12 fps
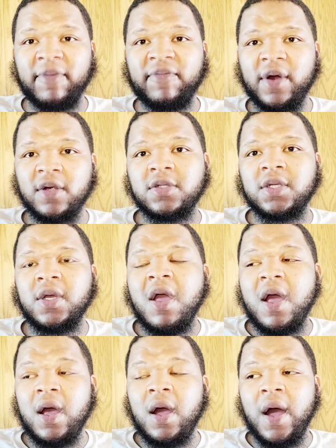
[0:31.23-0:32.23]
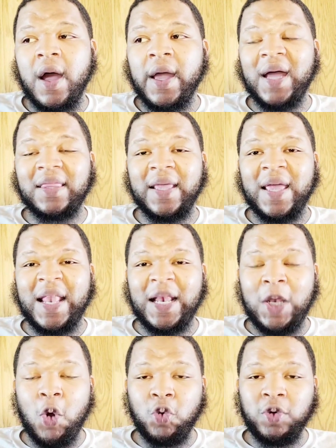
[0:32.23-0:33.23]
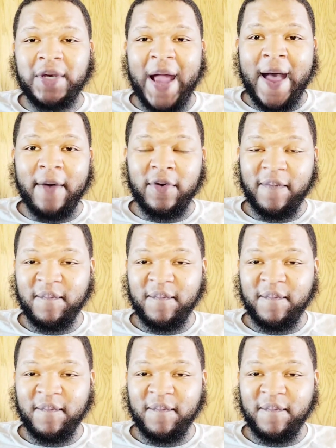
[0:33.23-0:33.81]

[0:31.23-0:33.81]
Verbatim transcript: But first, I got the lowdown,